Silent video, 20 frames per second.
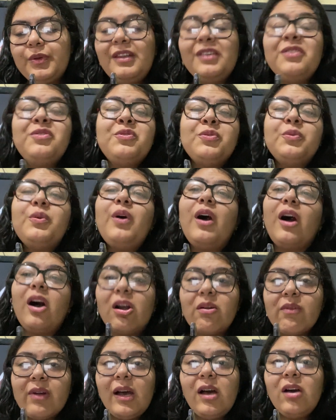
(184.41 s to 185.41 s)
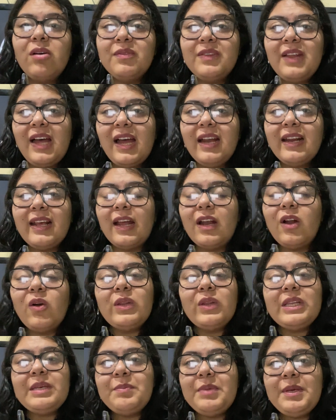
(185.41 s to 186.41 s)
the true aura of that can
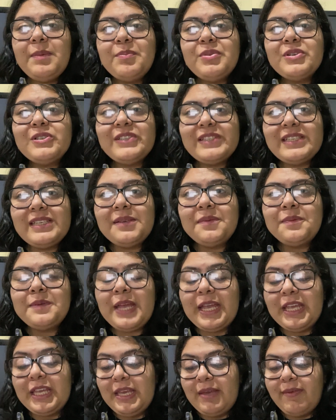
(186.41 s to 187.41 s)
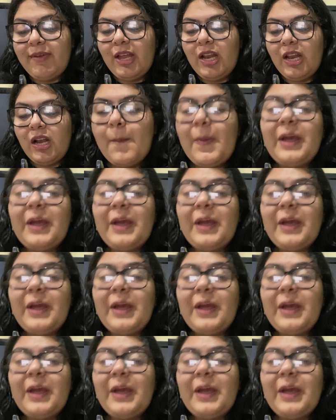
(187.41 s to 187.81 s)
only be perceived and given